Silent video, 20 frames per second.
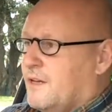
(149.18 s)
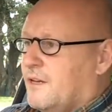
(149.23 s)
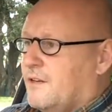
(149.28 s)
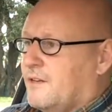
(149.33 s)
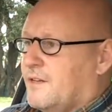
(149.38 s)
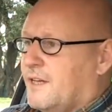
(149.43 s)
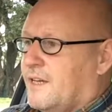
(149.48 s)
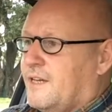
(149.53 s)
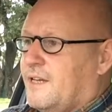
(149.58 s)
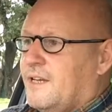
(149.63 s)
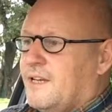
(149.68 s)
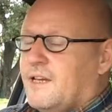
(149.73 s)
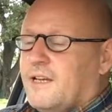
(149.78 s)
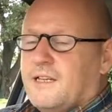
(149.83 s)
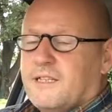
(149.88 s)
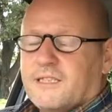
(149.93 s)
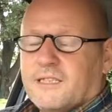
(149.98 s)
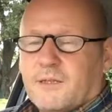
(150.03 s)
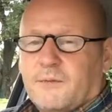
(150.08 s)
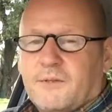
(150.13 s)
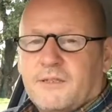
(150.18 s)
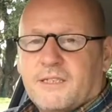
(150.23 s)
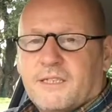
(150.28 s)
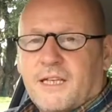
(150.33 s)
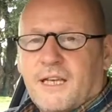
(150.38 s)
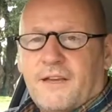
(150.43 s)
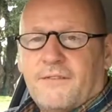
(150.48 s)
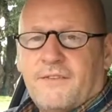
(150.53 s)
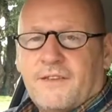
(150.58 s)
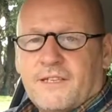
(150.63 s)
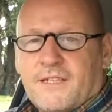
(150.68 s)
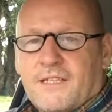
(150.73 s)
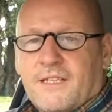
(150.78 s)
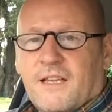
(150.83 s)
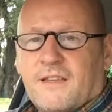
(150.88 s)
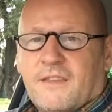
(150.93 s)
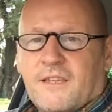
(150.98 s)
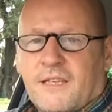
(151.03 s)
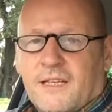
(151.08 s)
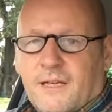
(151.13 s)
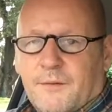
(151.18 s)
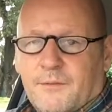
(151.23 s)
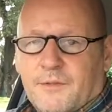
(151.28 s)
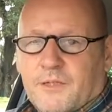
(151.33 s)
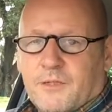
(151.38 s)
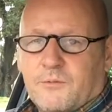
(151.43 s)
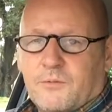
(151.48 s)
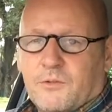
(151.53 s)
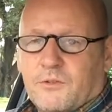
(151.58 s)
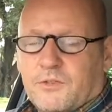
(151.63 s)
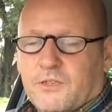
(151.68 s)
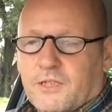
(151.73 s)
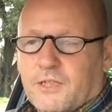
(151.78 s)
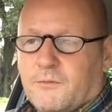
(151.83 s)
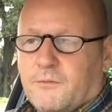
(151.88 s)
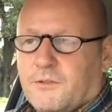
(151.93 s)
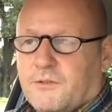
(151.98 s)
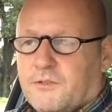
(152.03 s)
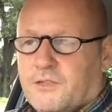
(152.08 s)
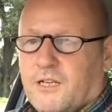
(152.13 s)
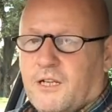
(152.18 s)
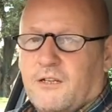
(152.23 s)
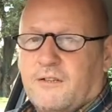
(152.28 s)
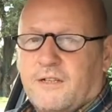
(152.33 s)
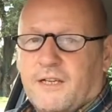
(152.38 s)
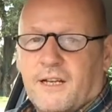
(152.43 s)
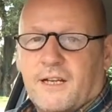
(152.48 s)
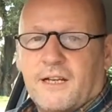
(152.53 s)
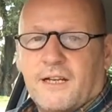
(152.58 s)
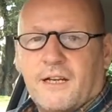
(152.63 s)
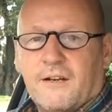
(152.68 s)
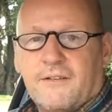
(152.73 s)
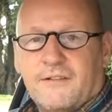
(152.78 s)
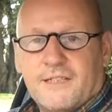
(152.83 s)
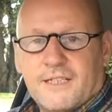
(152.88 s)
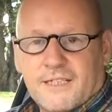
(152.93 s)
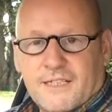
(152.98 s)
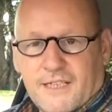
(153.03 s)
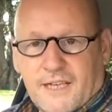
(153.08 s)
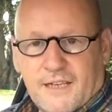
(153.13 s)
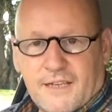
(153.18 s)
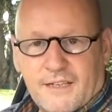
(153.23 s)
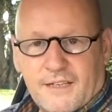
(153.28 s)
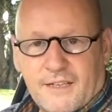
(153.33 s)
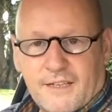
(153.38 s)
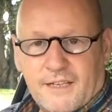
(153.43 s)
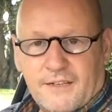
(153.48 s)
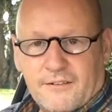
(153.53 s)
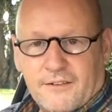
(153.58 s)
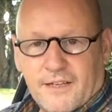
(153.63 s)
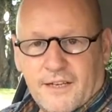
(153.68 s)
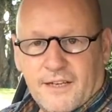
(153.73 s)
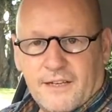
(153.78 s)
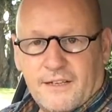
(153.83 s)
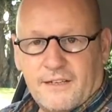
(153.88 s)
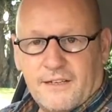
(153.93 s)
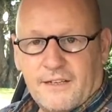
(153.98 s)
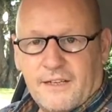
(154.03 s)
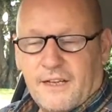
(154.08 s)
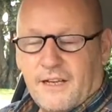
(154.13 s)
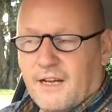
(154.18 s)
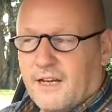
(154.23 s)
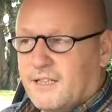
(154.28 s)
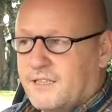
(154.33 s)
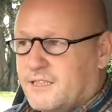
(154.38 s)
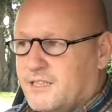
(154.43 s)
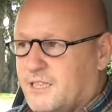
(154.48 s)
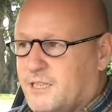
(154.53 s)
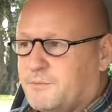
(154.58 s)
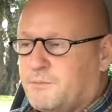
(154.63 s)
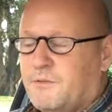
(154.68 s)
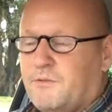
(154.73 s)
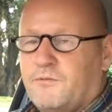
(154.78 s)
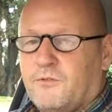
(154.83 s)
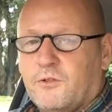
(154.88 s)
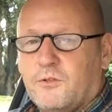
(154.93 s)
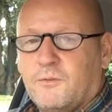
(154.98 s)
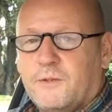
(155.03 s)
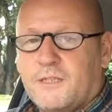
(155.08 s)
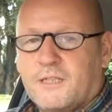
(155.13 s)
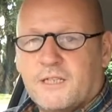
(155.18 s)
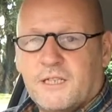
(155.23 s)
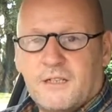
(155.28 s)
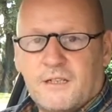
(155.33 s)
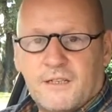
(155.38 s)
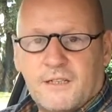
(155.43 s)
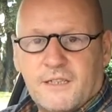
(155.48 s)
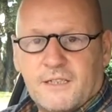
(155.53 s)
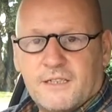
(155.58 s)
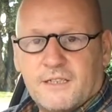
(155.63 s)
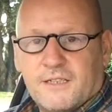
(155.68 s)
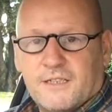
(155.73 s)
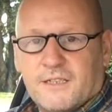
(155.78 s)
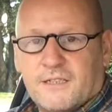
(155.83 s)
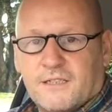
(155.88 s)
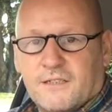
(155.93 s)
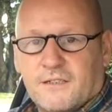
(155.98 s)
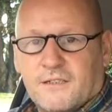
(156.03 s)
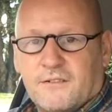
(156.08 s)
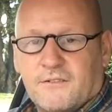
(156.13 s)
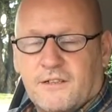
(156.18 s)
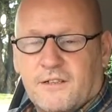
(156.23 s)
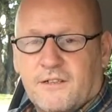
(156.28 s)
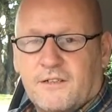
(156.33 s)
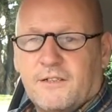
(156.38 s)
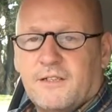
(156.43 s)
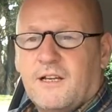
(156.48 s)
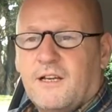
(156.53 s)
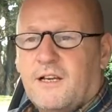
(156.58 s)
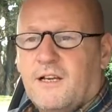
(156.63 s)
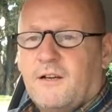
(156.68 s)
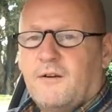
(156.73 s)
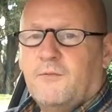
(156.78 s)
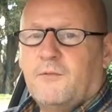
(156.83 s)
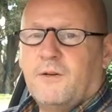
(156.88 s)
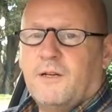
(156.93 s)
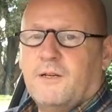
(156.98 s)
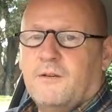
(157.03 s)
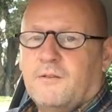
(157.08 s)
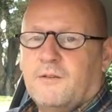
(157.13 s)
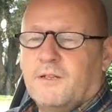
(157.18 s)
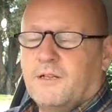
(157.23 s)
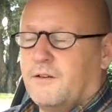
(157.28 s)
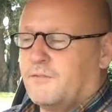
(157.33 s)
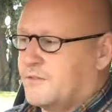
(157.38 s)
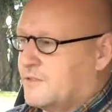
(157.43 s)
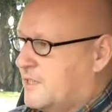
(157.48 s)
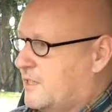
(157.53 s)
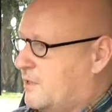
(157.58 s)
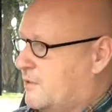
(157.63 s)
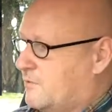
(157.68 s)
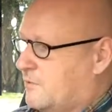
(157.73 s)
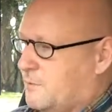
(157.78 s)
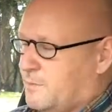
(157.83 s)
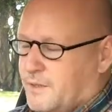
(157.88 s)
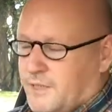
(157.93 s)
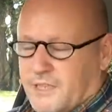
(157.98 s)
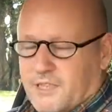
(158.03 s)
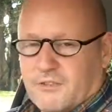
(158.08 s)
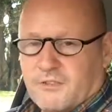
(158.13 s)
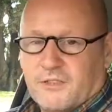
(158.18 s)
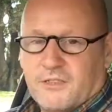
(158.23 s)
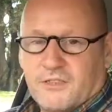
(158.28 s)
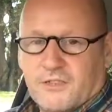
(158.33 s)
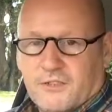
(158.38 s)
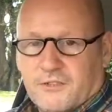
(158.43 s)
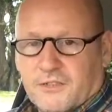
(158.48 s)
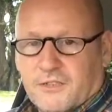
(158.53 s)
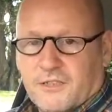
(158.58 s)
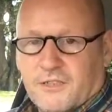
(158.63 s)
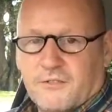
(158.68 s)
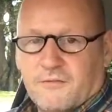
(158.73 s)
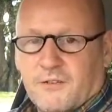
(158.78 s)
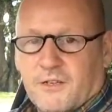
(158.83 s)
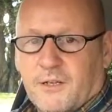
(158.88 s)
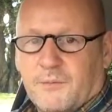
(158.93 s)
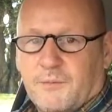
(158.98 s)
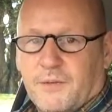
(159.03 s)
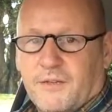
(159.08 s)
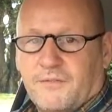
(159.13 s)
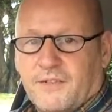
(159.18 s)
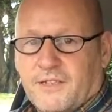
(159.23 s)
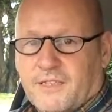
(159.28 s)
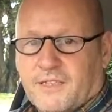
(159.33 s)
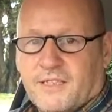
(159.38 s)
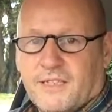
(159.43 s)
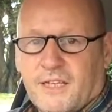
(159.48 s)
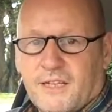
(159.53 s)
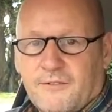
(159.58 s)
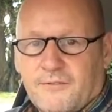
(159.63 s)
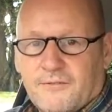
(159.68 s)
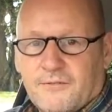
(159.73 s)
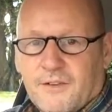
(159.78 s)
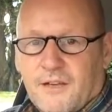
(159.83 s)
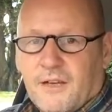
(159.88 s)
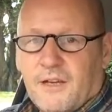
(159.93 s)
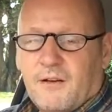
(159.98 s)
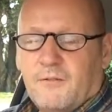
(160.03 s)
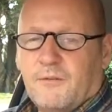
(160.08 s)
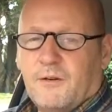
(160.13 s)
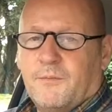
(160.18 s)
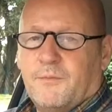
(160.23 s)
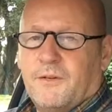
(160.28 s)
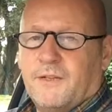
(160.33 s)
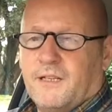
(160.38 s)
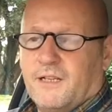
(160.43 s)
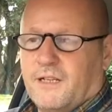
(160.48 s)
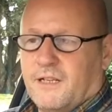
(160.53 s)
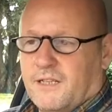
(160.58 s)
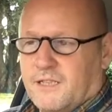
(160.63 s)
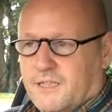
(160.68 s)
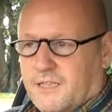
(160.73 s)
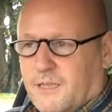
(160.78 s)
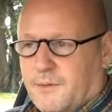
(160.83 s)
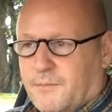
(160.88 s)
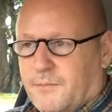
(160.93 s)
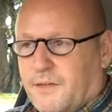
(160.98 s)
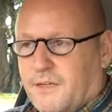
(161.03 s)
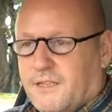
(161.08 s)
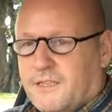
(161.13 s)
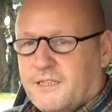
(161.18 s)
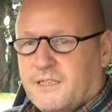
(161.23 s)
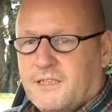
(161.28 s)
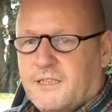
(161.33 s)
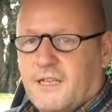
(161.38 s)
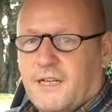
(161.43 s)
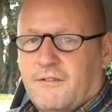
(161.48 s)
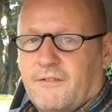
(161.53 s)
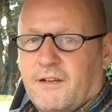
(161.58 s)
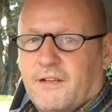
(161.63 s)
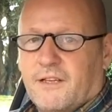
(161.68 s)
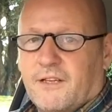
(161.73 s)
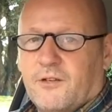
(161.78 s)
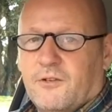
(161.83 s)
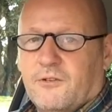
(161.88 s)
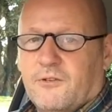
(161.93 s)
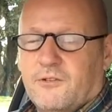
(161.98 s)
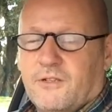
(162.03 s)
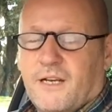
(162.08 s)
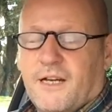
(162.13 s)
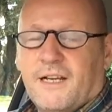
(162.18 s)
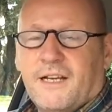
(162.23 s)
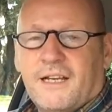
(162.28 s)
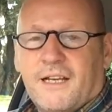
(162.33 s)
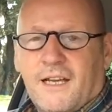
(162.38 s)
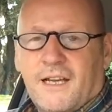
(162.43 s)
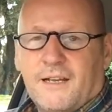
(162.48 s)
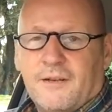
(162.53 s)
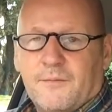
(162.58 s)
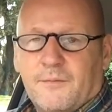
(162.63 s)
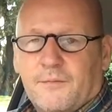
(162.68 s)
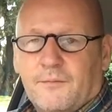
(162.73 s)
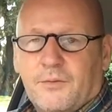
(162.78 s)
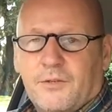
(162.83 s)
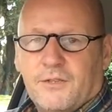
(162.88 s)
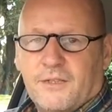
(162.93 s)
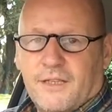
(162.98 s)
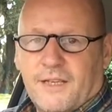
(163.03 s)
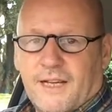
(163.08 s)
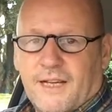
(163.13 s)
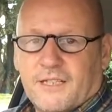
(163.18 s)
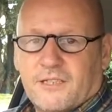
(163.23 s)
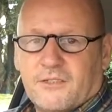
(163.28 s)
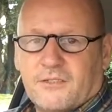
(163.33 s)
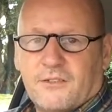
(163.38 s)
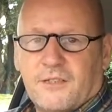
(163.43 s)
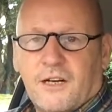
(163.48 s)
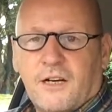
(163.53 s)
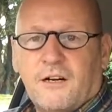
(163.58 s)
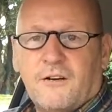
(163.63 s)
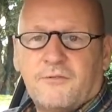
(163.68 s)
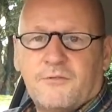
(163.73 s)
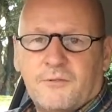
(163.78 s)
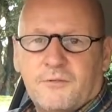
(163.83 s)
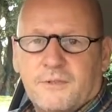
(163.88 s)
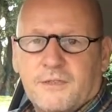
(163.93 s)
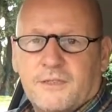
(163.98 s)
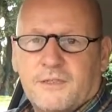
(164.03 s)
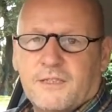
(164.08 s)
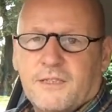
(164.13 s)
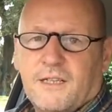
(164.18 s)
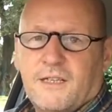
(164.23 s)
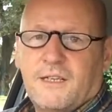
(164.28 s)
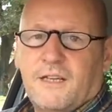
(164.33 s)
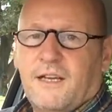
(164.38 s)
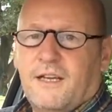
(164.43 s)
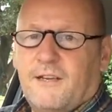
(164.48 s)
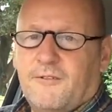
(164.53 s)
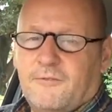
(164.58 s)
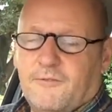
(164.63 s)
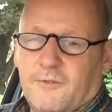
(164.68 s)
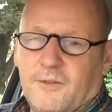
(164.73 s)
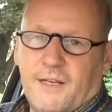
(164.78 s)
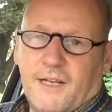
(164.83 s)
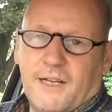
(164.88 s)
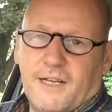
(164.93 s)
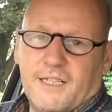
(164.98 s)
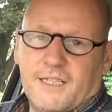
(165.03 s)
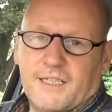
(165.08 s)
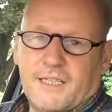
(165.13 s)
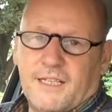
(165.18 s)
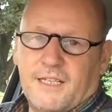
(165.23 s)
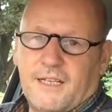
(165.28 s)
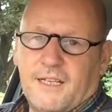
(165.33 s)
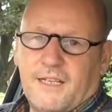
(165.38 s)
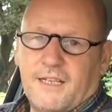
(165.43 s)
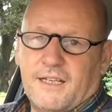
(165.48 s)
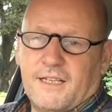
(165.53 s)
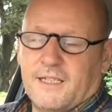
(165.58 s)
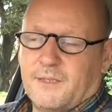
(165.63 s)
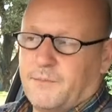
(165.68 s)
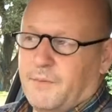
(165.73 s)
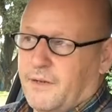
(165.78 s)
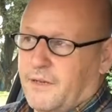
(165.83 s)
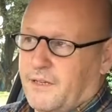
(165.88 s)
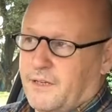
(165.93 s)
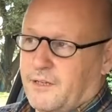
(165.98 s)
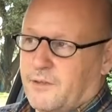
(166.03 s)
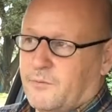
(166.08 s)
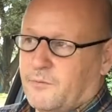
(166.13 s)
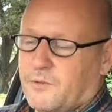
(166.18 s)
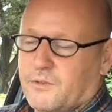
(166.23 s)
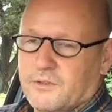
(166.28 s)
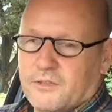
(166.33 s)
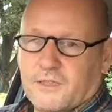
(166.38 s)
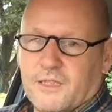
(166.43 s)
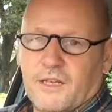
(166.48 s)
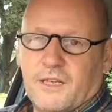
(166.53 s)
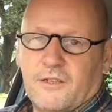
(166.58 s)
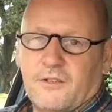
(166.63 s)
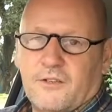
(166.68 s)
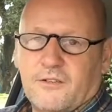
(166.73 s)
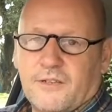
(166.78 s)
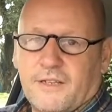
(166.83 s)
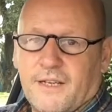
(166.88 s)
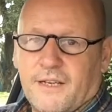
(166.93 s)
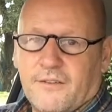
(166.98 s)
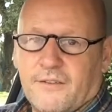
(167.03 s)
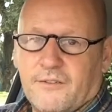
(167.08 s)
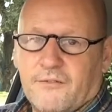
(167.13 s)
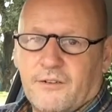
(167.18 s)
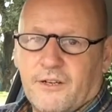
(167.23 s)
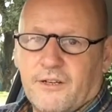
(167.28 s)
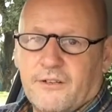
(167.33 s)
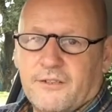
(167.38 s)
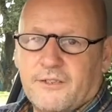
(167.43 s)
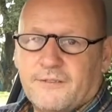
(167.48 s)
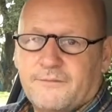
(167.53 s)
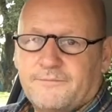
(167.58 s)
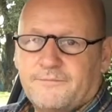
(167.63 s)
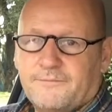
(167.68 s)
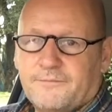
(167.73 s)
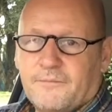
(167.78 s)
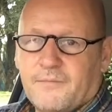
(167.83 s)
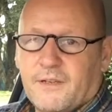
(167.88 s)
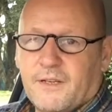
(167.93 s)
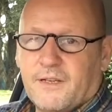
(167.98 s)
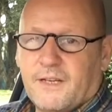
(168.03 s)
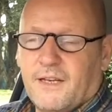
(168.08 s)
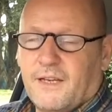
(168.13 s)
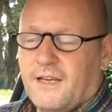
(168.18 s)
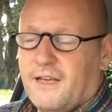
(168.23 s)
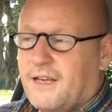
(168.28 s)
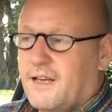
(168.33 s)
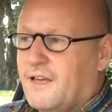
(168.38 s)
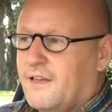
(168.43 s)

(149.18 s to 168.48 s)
Okay, so if there's nothing coming towards you, we'll slow down and go into second gear again. And just before we turn into the side road, we'll obviously look for pedestrians crossing the road. But if it's safe, we'll bring the clutch up, steer around the corner, and again, put the gas on afterwards if we actually need it, depending on what's going on down the road okay